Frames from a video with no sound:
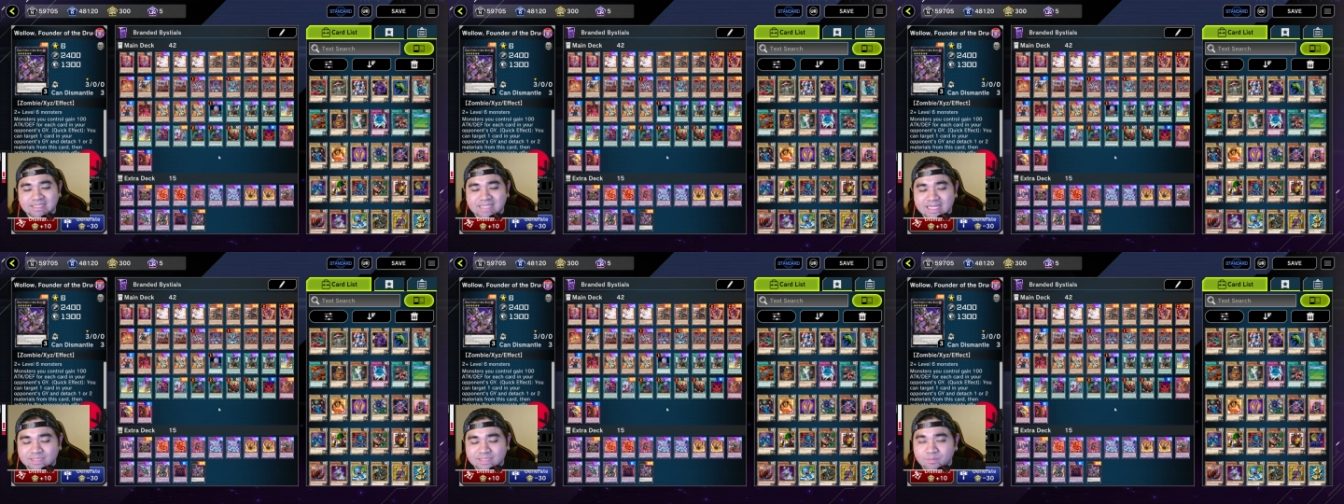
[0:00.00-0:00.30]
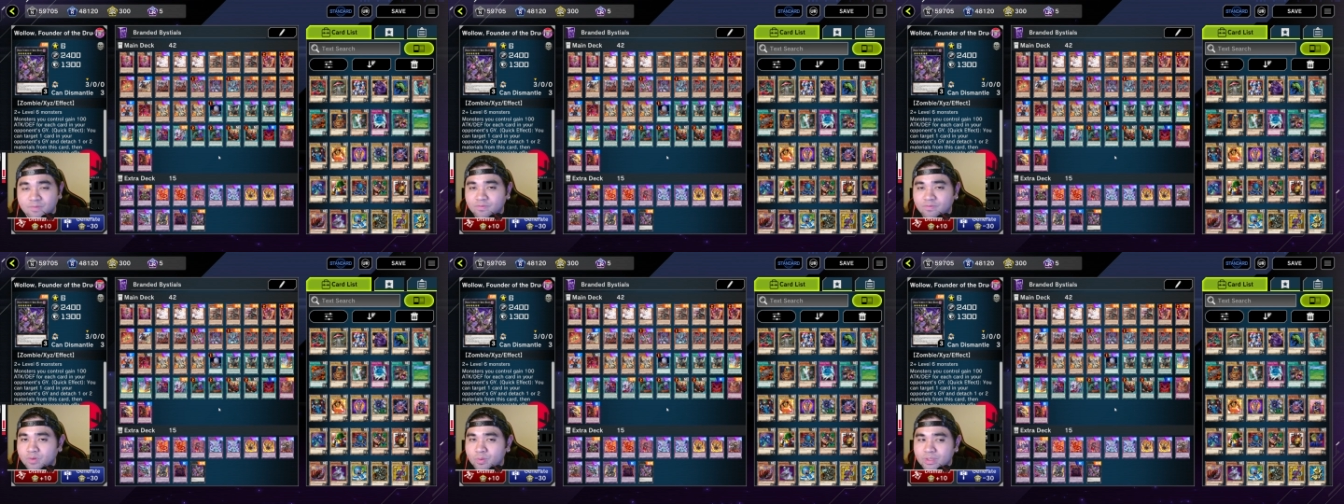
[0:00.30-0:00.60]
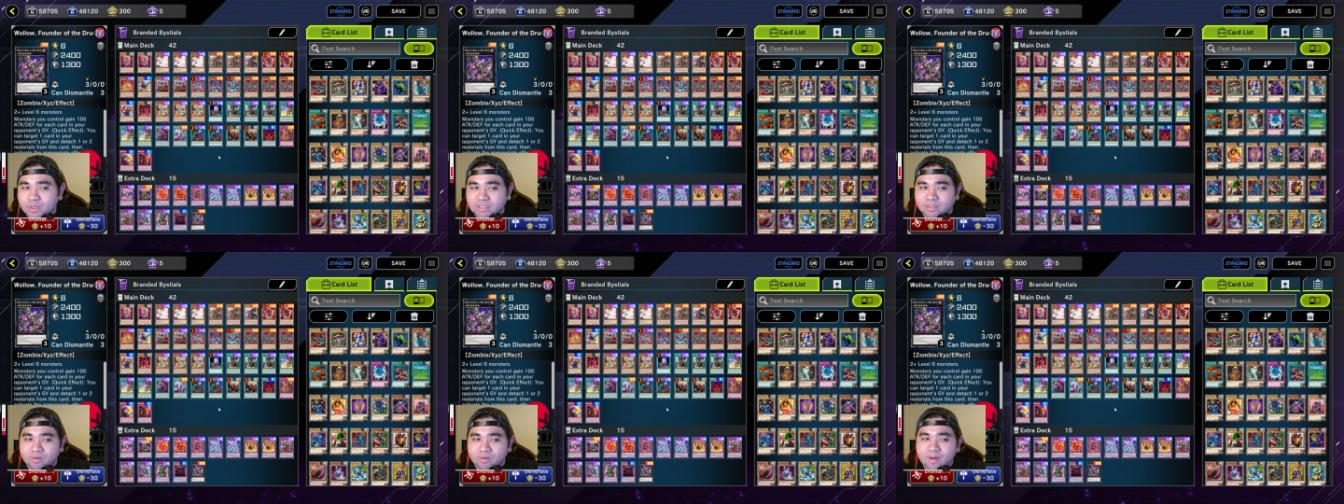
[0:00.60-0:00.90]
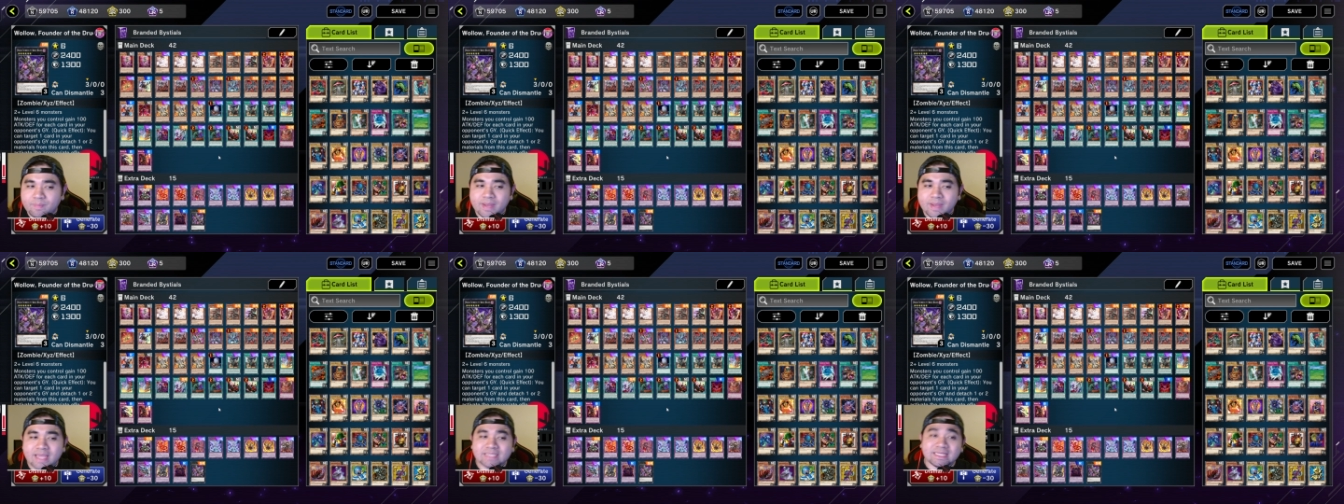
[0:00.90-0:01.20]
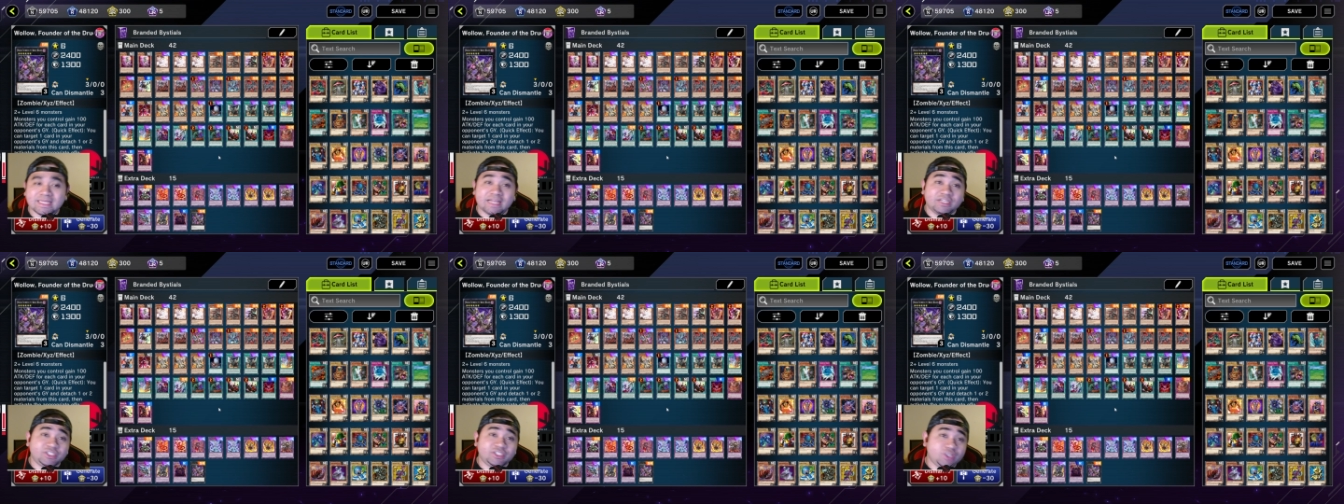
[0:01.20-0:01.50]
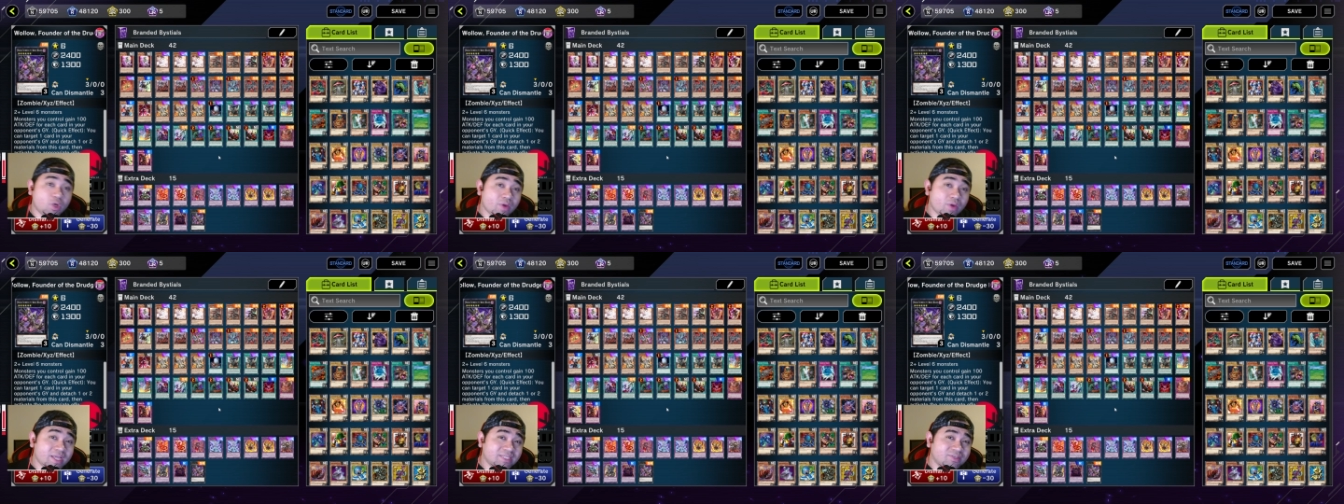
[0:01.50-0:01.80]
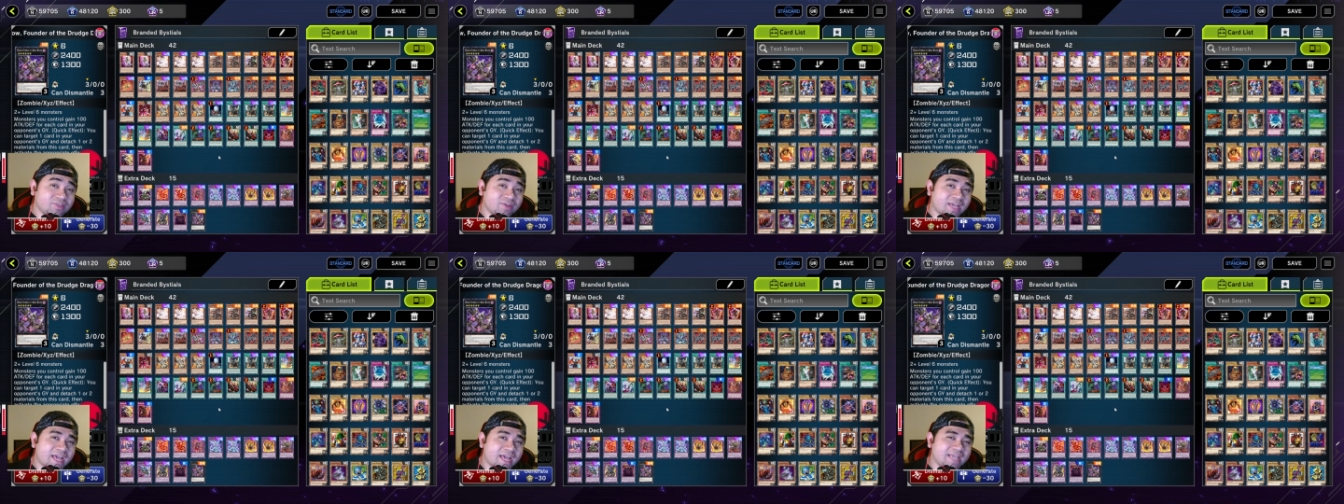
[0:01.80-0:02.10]
Let's move towards the replays. I'm going to showcase
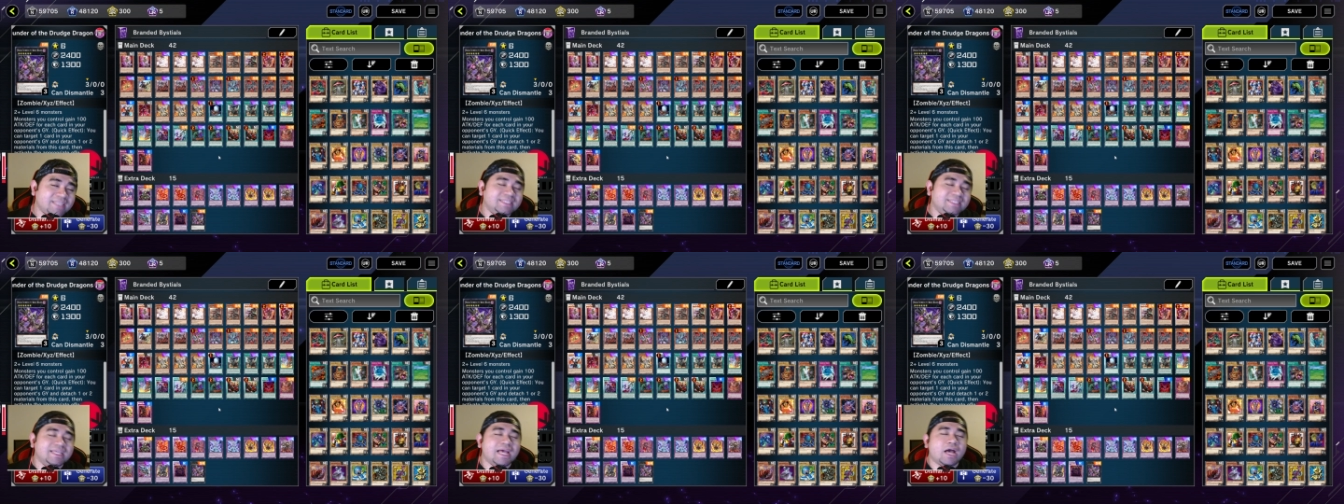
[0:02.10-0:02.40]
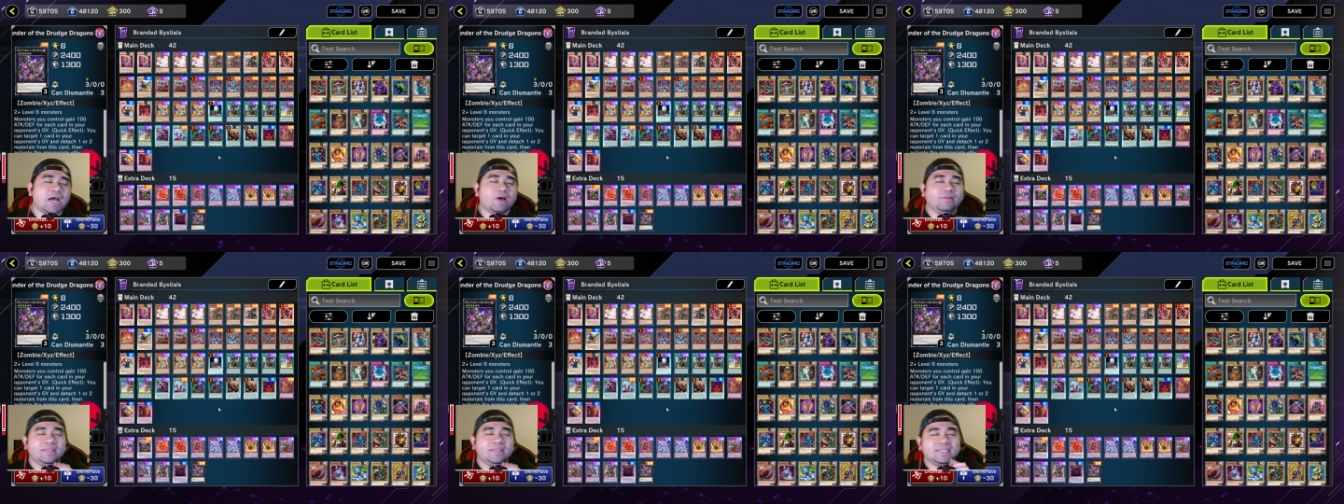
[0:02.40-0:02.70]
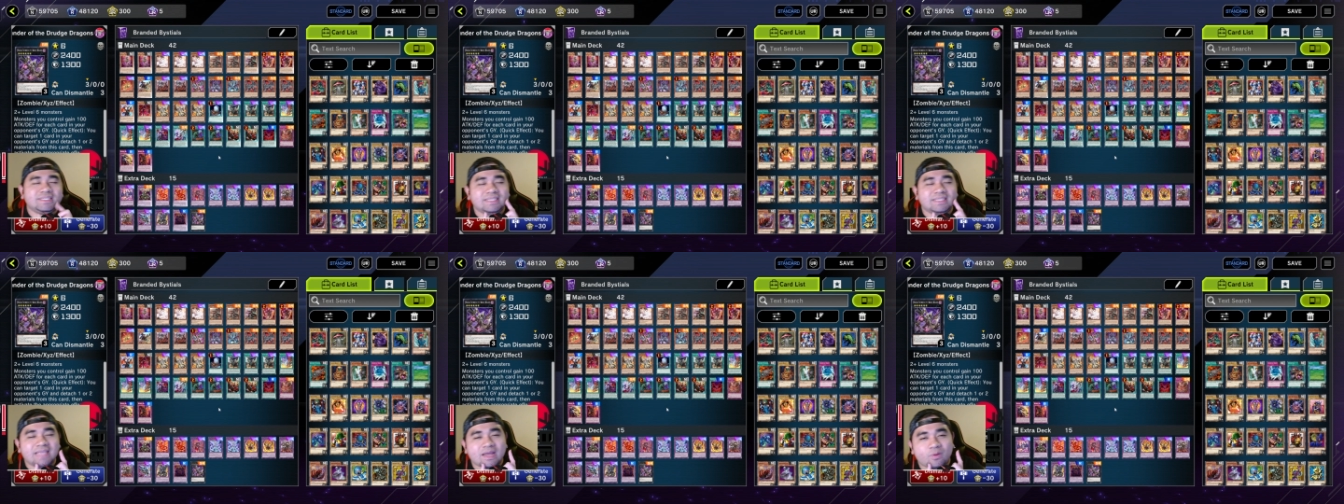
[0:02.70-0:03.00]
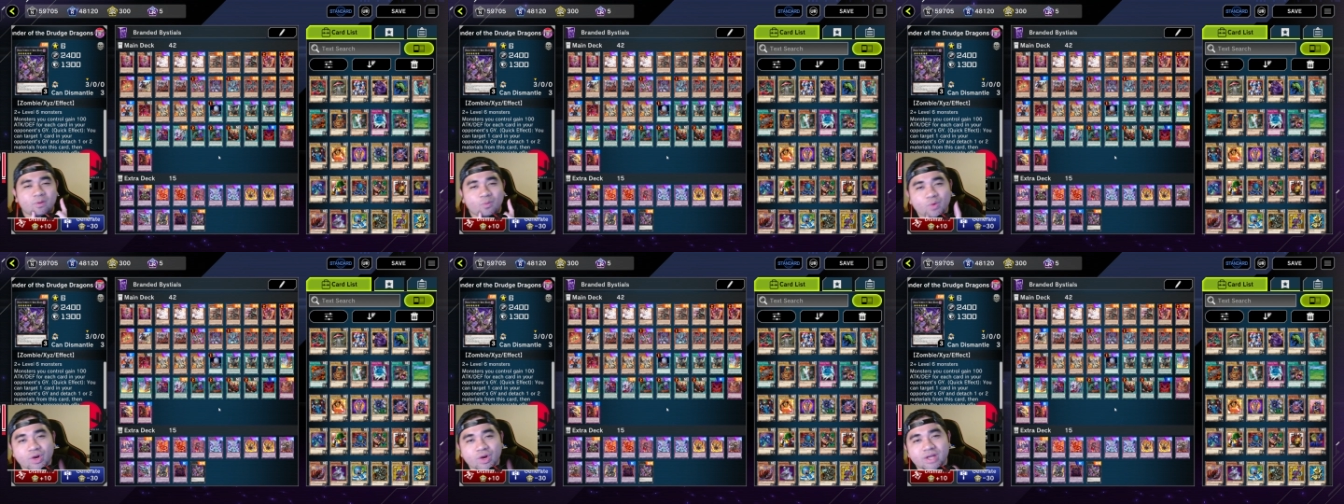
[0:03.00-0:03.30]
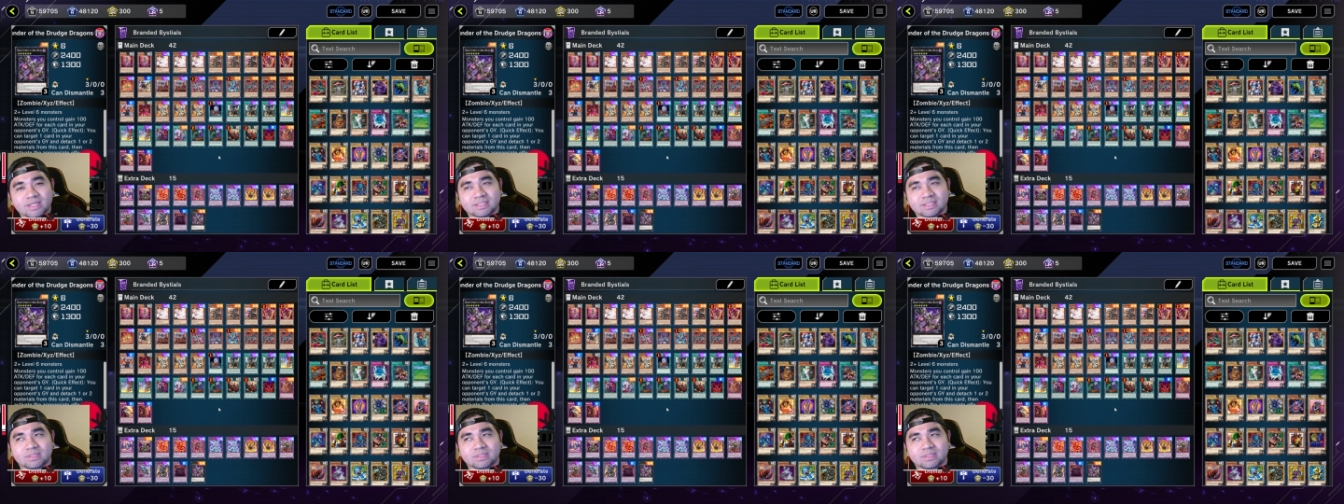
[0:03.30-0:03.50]
you guys how this deck works.